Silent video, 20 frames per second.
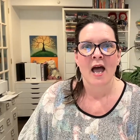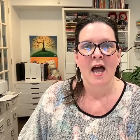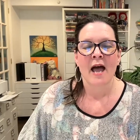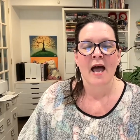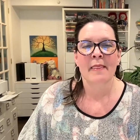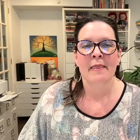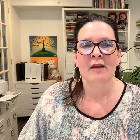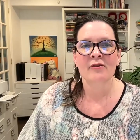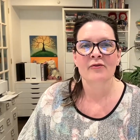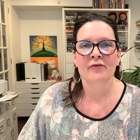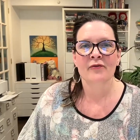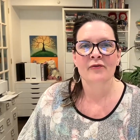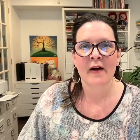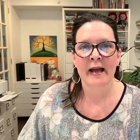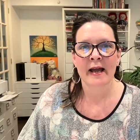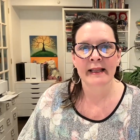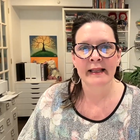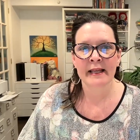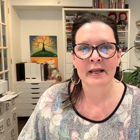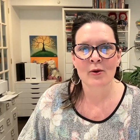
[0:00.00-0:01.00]
And then
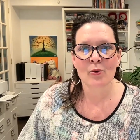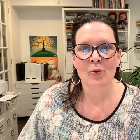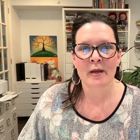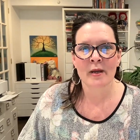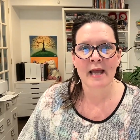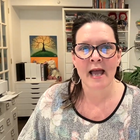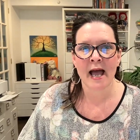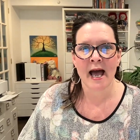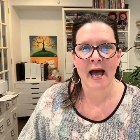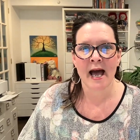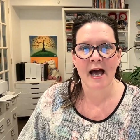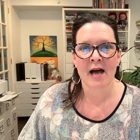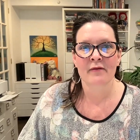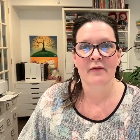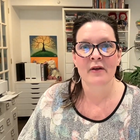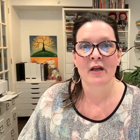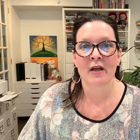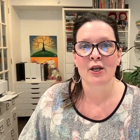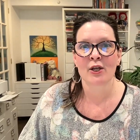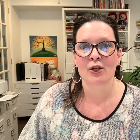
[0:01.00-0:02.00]
finally, we have
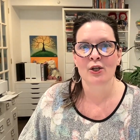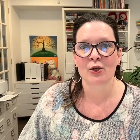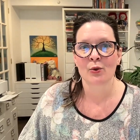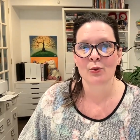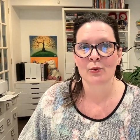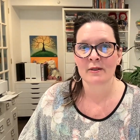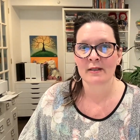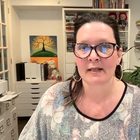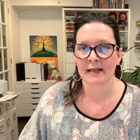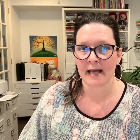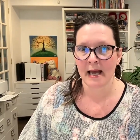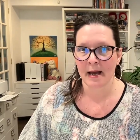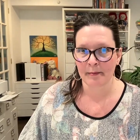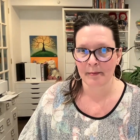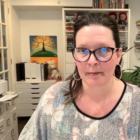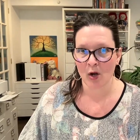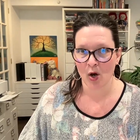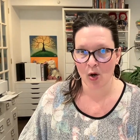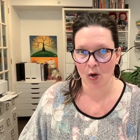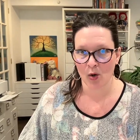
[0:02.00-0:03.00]
a UTM
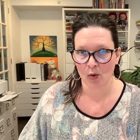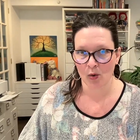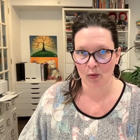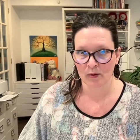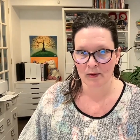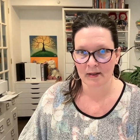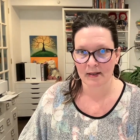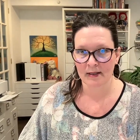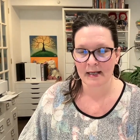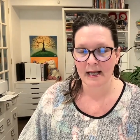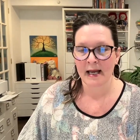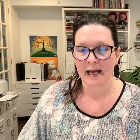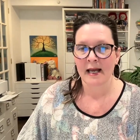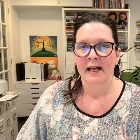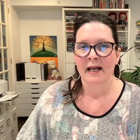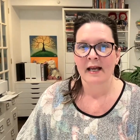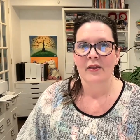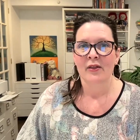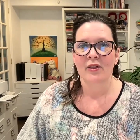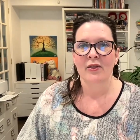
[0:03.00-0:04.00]
codes.
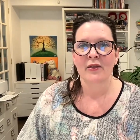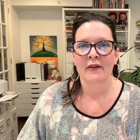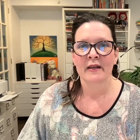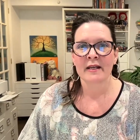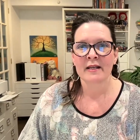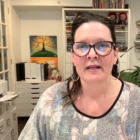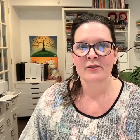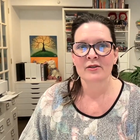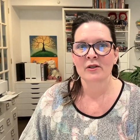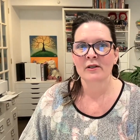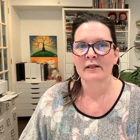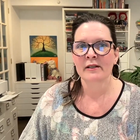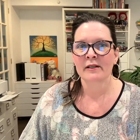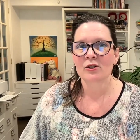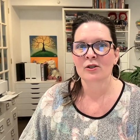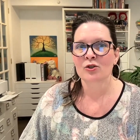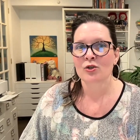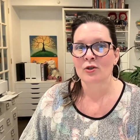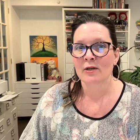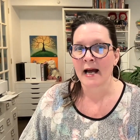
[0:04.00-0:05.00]
These are little
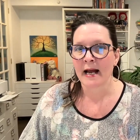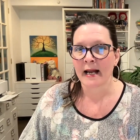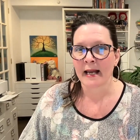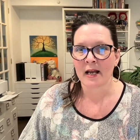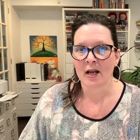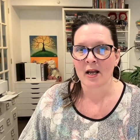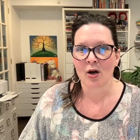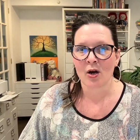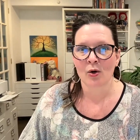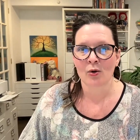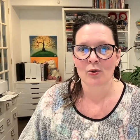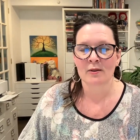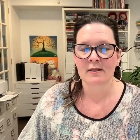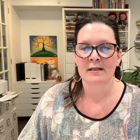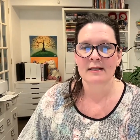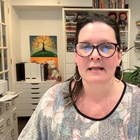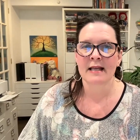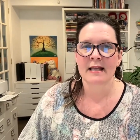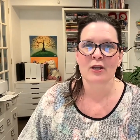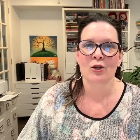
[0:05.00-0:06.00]
tracking codes
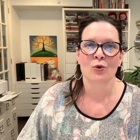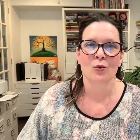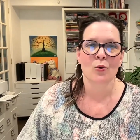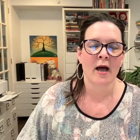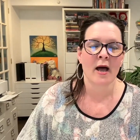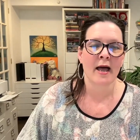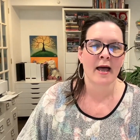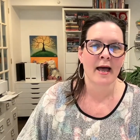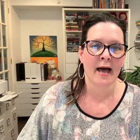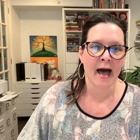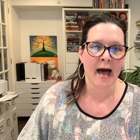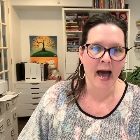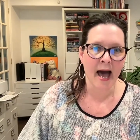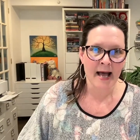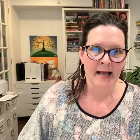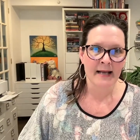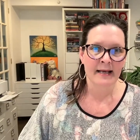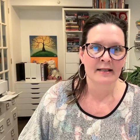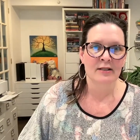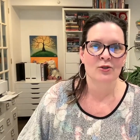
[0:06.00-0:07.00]
that you
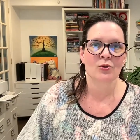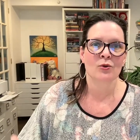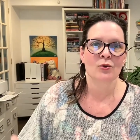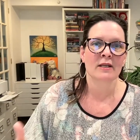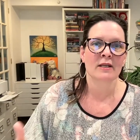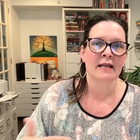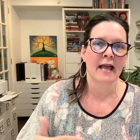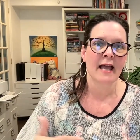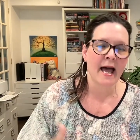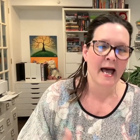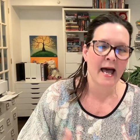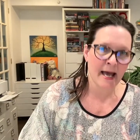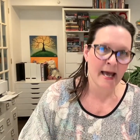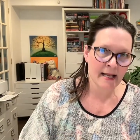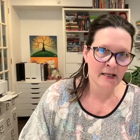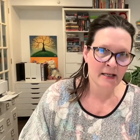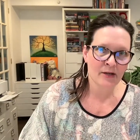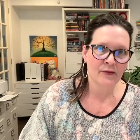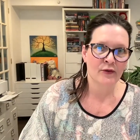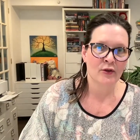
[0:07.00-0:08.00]
add to the
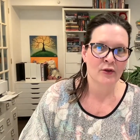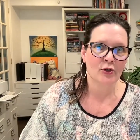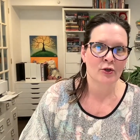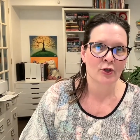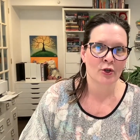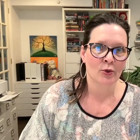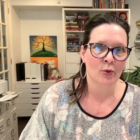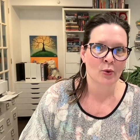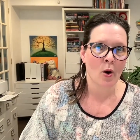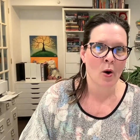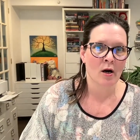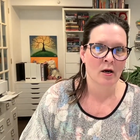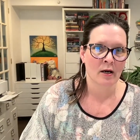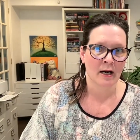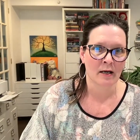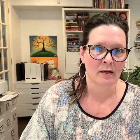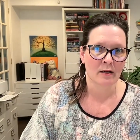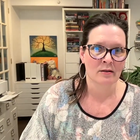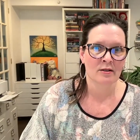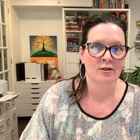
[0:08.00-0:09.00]
end of your
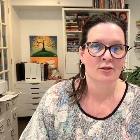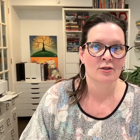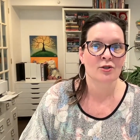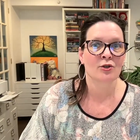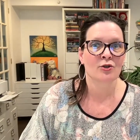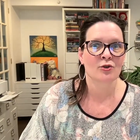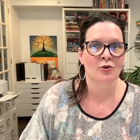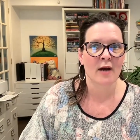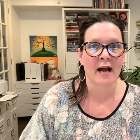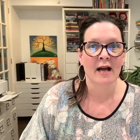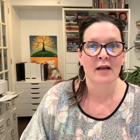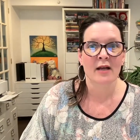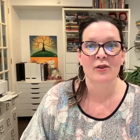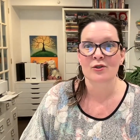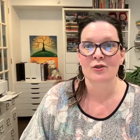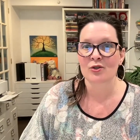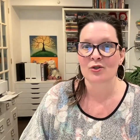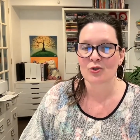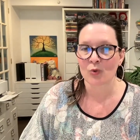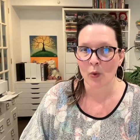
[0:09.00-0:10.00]
URLs to track the
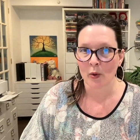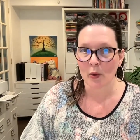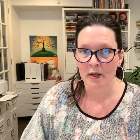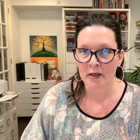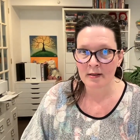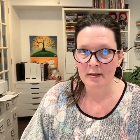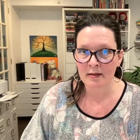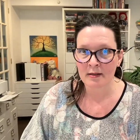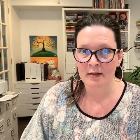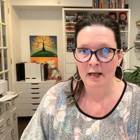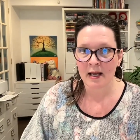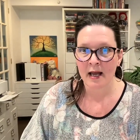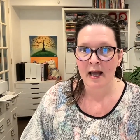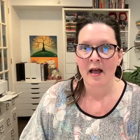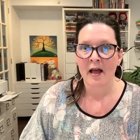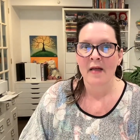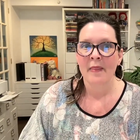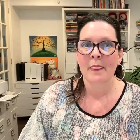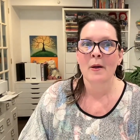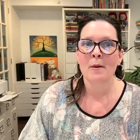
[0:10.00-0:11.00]
source,
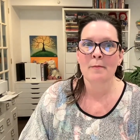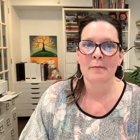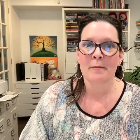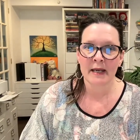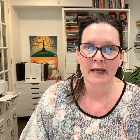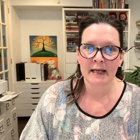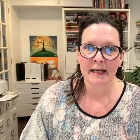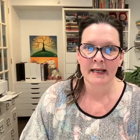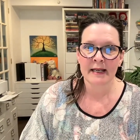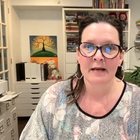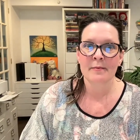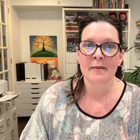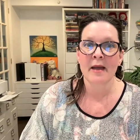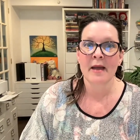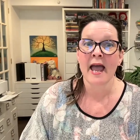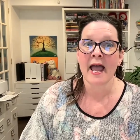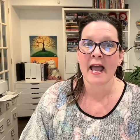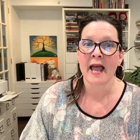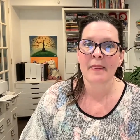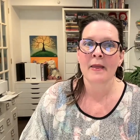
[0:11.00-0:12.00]
the medium,
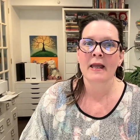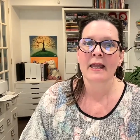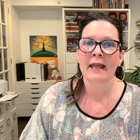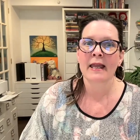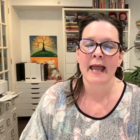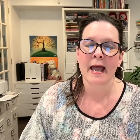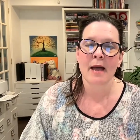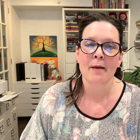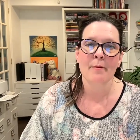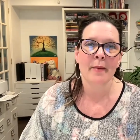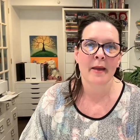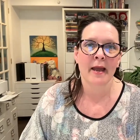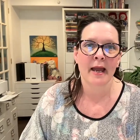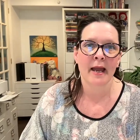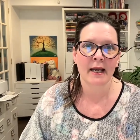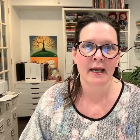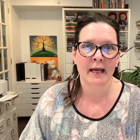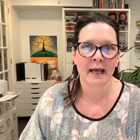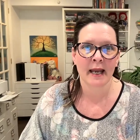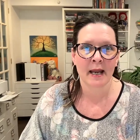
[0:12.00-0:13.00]
and the
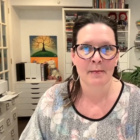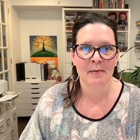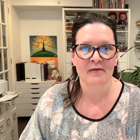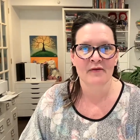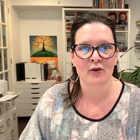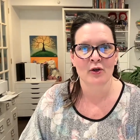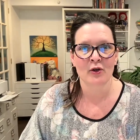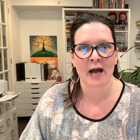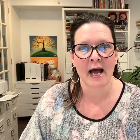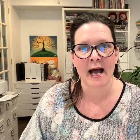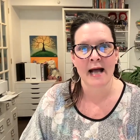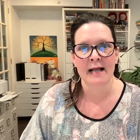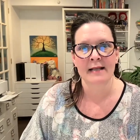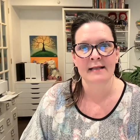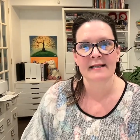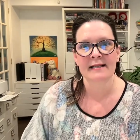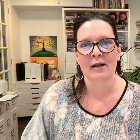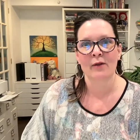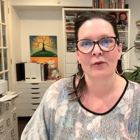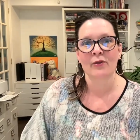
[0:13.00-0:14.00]
campaign name of your
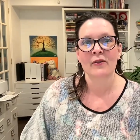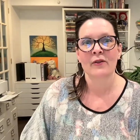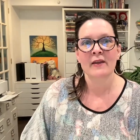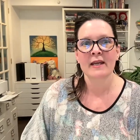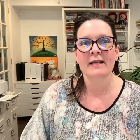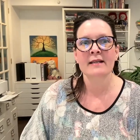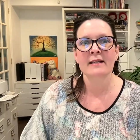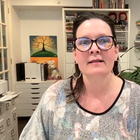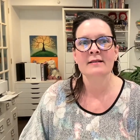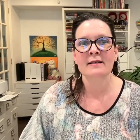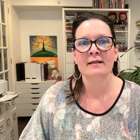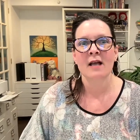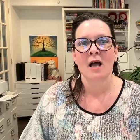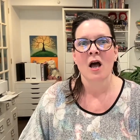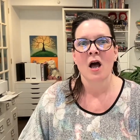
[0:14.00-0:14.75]
ads. Now, these